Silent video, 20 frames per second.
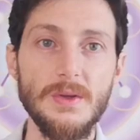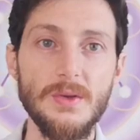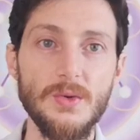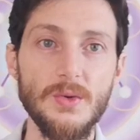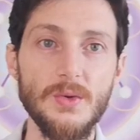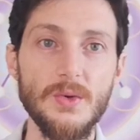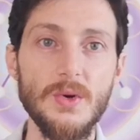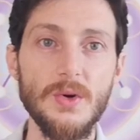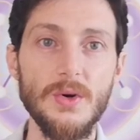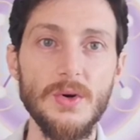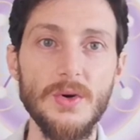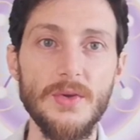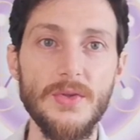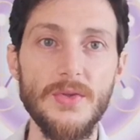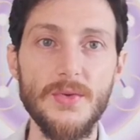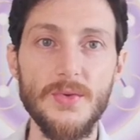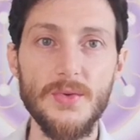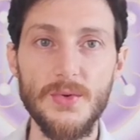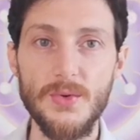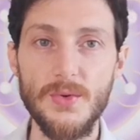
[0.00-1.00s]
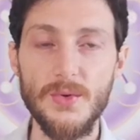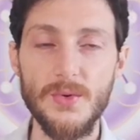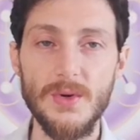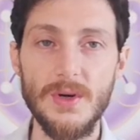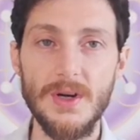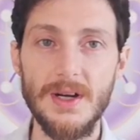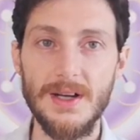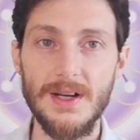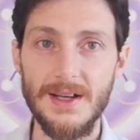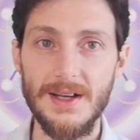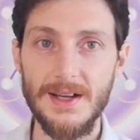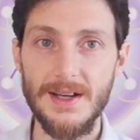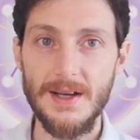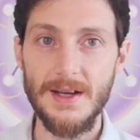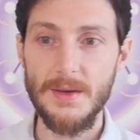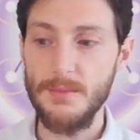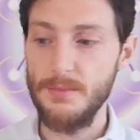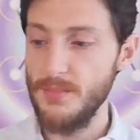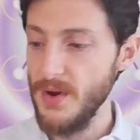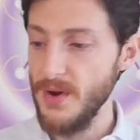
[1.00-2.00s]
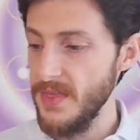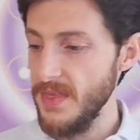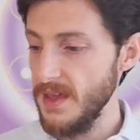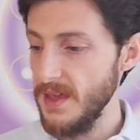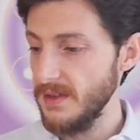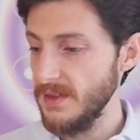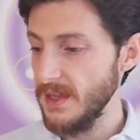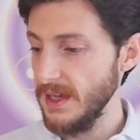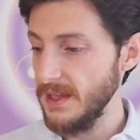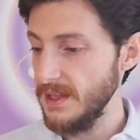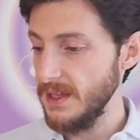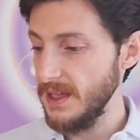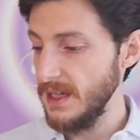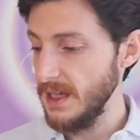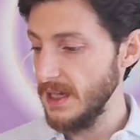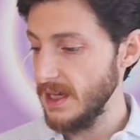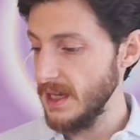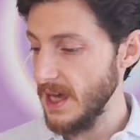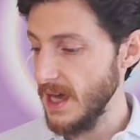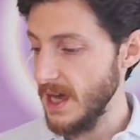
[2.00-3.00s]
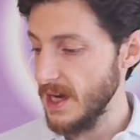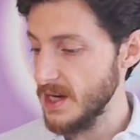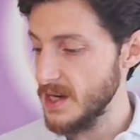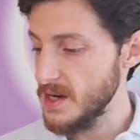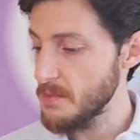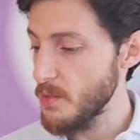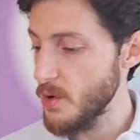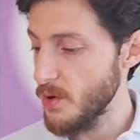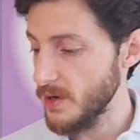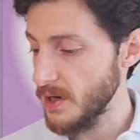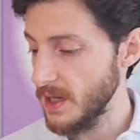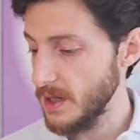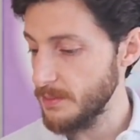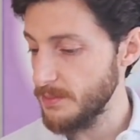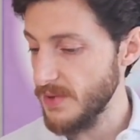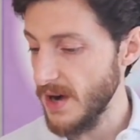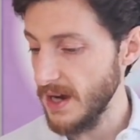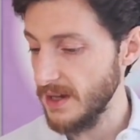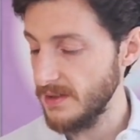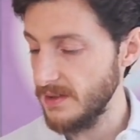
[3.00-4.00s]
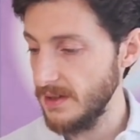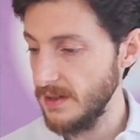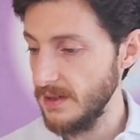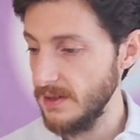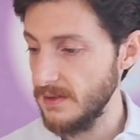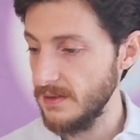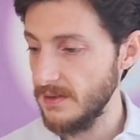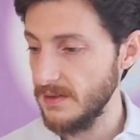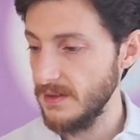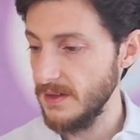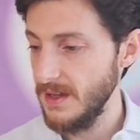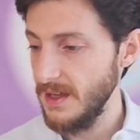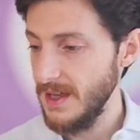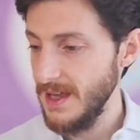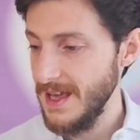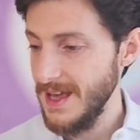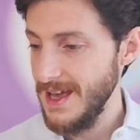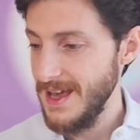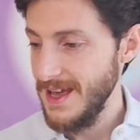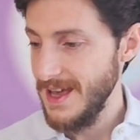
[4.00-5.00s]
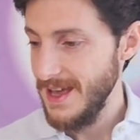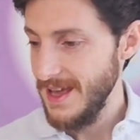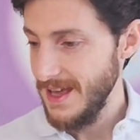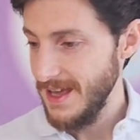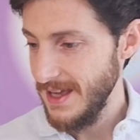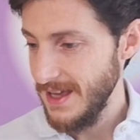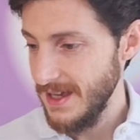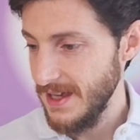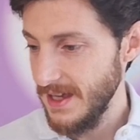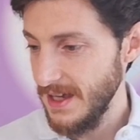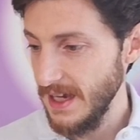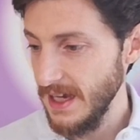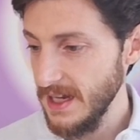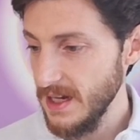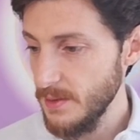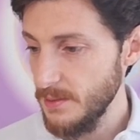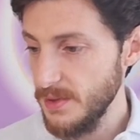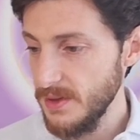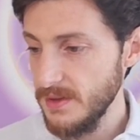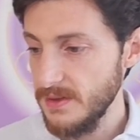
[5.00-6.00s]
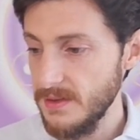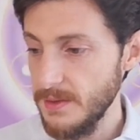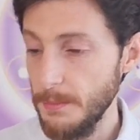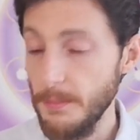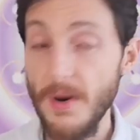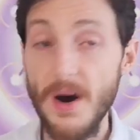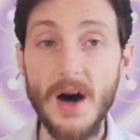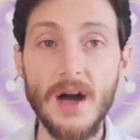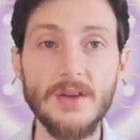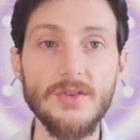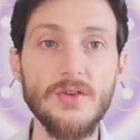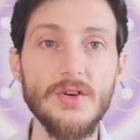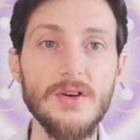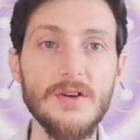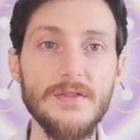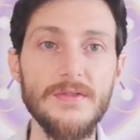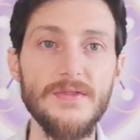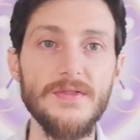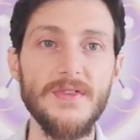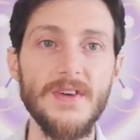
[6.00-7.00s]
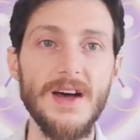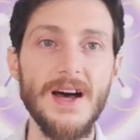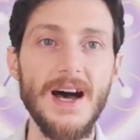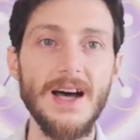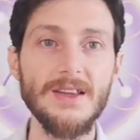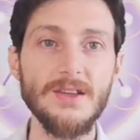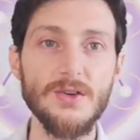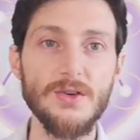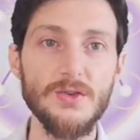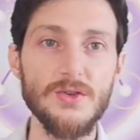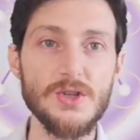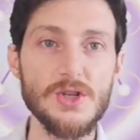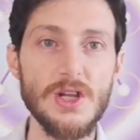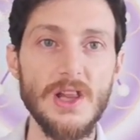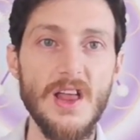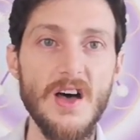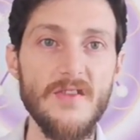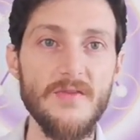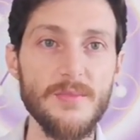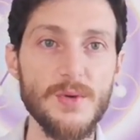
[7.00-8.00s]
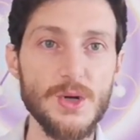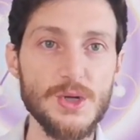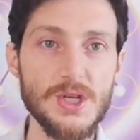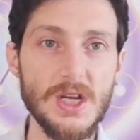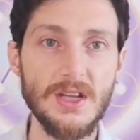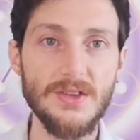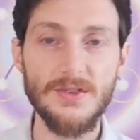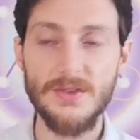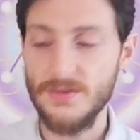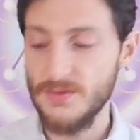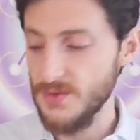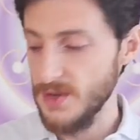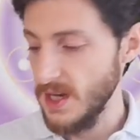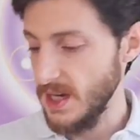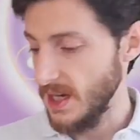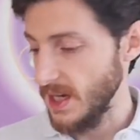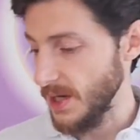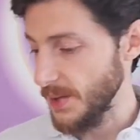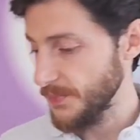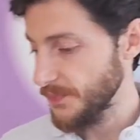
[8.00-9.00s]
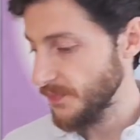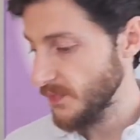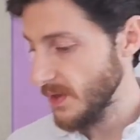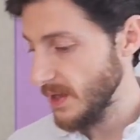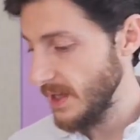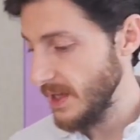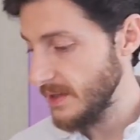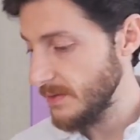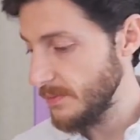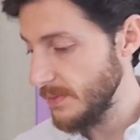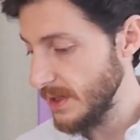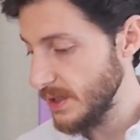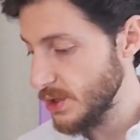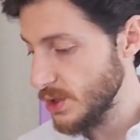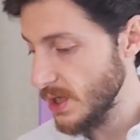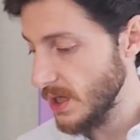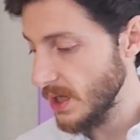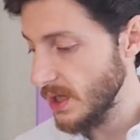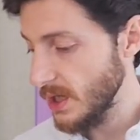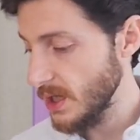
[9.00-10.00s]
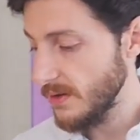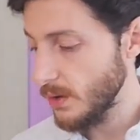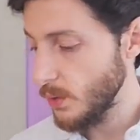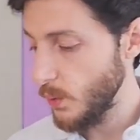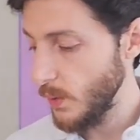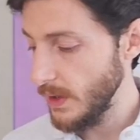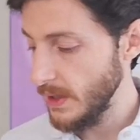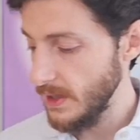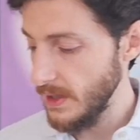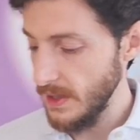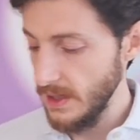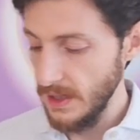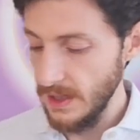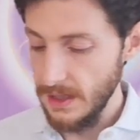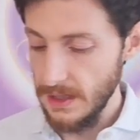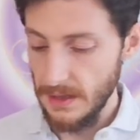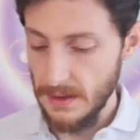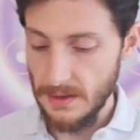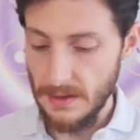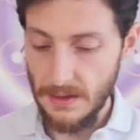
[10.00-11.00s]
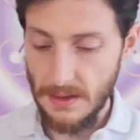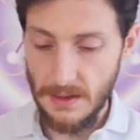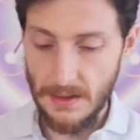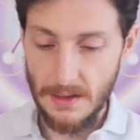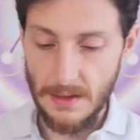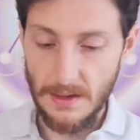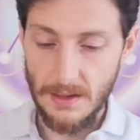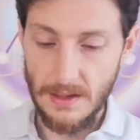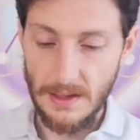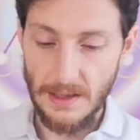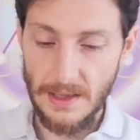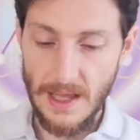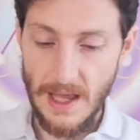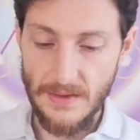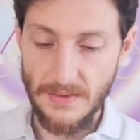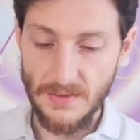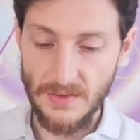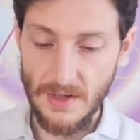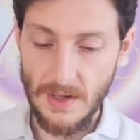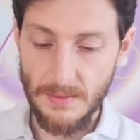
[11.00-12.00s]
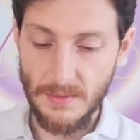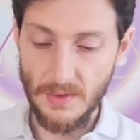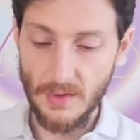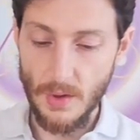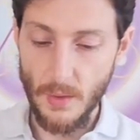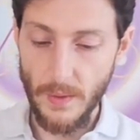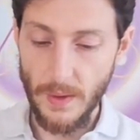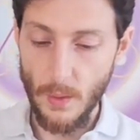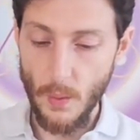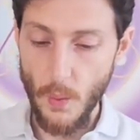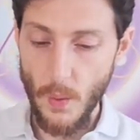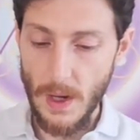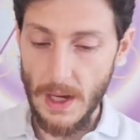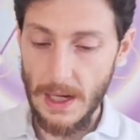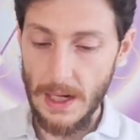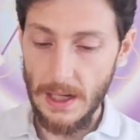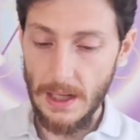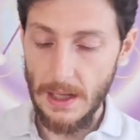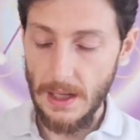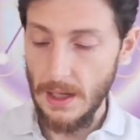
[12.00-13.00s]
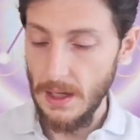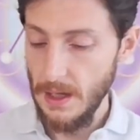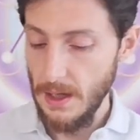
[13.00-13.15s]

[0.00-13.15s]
to go through breathing technique and the morning practice in a bit, part of Unconditional Love Project training. Let me check quickly the live stream is going well,